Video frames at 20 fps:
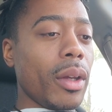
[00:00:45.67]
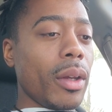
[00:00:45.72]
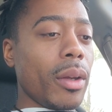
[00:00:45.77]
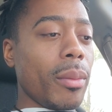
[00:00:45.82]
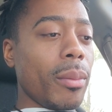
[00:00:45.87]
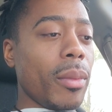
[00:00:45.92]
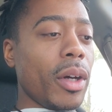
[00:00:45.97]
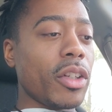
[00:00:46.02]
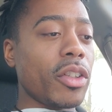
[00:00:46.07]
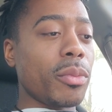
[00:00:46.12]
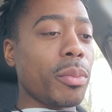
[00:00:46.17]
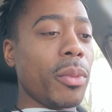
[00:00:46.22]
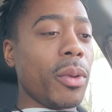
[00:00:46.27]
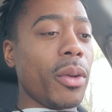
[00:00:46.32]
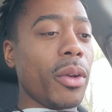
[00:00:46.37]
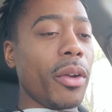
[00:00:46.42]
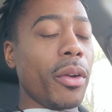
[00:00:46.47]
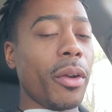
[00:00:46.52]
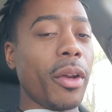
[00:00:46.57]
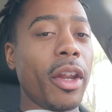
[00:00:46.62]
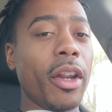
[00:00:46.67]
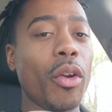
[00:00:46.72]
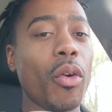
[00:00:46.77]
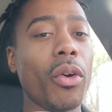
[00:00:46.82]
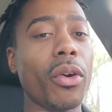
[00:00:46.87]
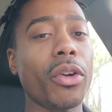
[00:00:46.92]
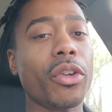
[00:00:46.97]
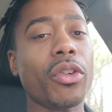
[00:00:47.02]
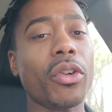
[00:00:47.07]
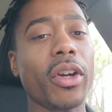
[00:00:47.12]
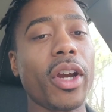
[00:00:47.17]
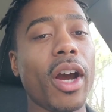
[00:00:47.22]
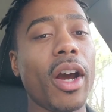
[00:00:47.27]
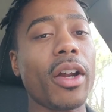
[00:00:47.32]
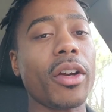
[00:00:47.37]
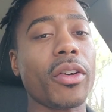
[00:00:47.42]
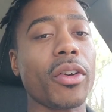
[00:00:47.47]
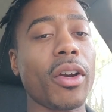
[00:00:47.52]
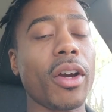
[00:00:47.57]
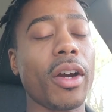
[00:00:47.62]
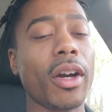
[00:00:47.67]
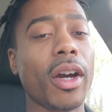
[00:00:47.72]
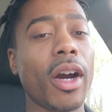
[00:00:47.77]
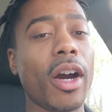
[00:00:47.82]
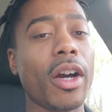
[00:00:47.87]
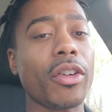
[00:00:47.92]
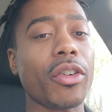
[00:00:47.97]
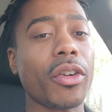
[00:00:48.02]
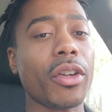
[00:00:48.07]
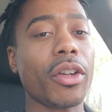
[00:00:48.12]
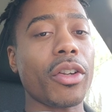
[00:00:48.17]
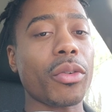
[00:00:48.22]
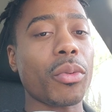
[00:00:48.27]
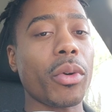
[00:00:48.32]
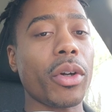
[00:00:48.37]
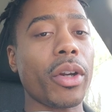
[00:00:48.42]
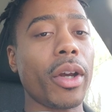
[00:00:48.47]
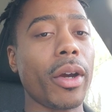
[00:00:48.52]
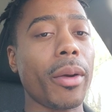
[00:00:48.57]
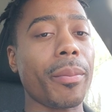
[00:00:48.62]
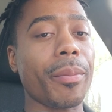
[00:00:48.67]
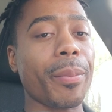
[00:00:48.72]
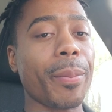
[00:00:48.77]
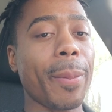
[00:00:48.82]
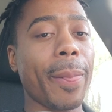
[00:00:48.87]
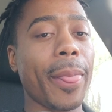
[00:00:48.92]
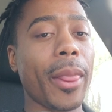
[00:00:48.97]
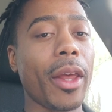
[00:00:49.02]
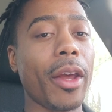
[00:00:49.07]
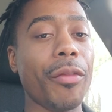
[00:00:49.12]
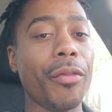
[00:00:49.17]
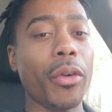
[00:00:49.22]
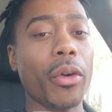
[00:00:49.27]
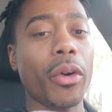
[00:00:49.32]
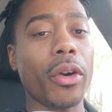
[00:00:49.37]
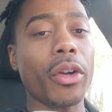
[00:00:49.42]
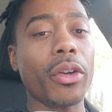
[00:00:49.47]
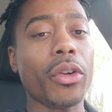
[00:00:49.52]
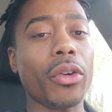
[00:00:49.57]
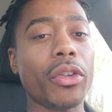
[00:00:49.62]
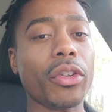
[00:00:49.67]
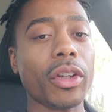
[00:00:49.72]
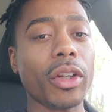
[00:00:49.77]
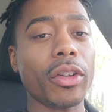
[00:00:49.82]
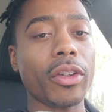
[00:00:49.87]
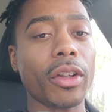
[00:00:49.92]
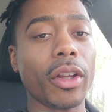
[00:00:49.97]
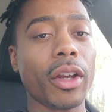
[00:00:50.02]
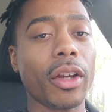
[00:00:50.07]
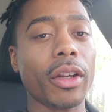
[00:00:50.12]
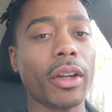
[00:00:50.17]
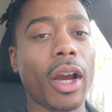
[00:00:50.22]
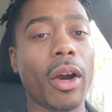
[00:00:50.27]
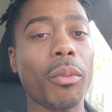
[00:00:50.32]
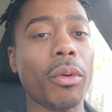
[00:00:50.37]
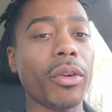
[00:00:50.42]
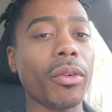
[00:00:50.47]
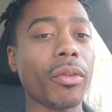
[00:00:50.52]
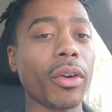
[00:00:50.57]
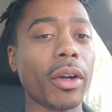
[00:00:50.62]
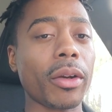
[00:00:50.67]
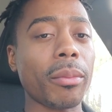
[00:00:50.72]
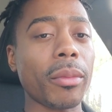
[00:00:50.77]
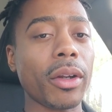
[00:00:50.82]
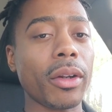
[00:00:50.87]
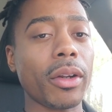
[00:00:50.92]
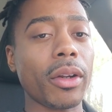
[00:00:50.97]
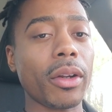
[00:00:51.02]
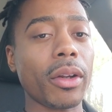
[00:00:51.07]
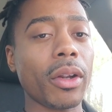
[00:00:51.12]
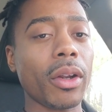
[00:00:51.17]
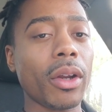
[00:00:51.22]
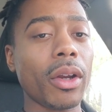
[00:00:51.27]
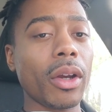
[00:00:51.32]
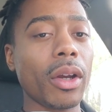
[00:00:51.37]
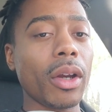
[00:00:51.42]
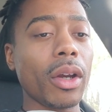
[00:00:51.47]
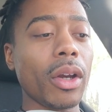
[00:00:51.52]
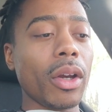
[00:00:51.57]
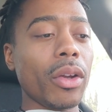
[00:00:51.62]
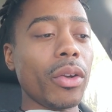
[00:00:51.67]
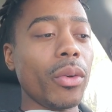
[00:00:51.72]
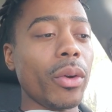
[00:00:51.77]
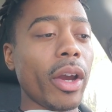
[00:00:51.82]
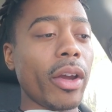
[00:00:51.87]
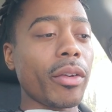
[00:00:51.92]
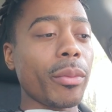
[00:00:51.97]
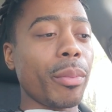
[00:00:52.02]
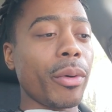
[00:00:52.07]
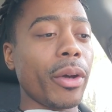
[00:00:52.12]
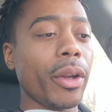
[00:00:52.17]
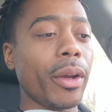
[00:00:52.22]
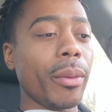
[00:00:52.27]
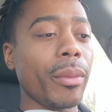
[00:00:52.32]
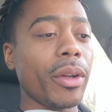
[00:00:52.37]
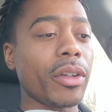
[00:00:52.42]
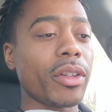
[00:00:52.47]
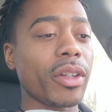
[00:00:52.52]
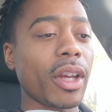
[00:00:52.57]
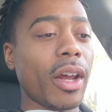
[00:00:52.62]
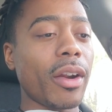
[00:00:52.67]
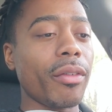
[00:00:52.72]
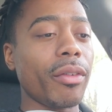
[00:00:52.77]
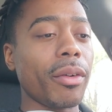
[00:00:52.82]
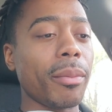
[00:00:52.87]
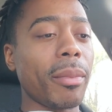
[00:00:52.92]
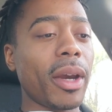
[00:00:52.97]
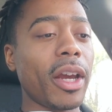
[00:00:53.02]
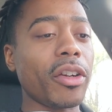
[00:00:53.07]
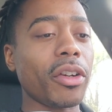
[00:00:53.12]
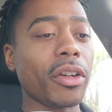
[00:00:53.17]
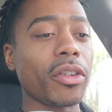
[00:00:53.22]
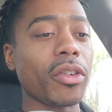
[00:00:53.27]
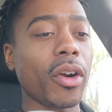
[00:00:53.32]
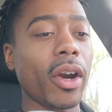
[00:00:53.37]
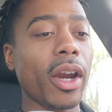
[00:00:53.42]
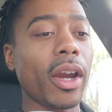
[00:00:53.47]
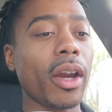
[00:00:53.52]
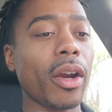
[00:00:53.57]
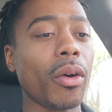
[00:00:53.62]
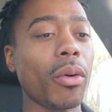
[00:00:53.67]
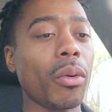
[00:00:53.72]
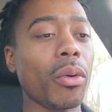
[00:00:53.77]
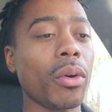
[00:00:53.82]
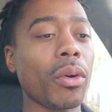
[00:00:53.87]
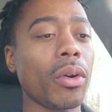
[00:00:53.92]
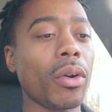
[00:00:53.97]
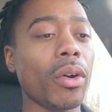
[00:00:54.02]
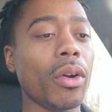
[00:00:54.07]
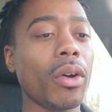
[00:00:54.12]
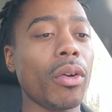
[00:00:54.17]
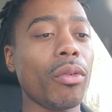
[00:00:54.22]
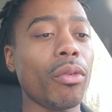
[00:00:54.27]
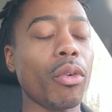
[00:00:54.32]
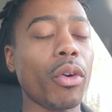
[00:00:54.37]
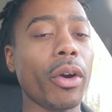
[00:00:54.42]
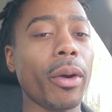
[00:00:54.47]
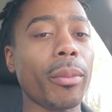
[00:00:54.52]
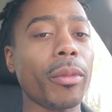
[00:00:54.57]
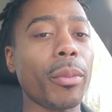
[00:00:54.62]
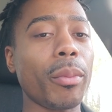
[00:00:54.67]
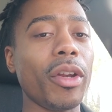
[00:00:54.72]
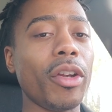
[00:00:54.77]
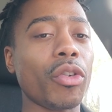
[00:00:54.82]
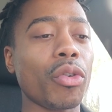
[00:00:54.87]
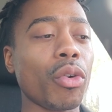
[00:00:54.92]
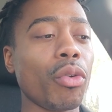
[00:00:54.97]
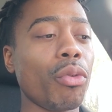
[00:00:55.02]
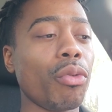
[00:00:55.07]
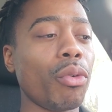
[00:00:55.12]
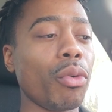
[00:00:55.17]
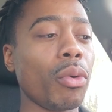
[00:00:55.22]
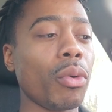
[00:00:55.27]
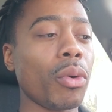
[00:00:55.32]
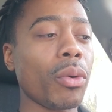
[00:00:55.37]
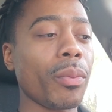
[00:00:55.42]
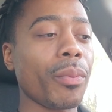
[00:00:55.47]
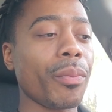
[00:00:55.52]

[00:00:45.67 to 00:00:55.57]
must, in order to conjure this one up, if you're going to do such thing, I wouldn't recommend it. You have to put him inside of a magic triangle for him to be truthful.